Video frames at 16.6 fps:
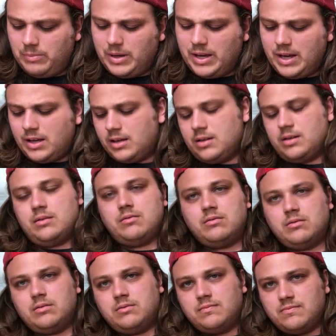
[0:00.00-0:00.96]
but
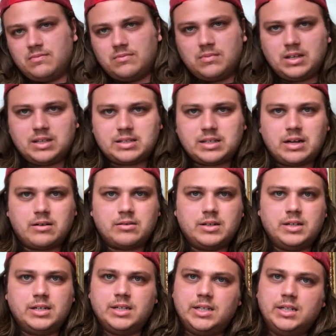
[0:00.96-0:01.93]
it's all
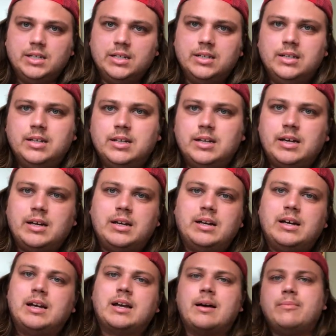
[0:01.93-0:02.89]
good.
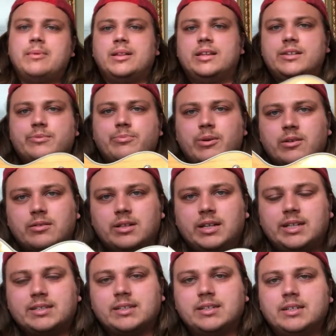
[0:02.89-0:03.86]
I got my Les Paul
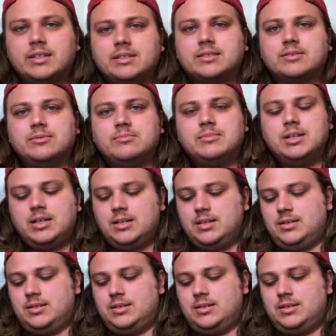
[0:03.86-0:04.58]
Classic Custom.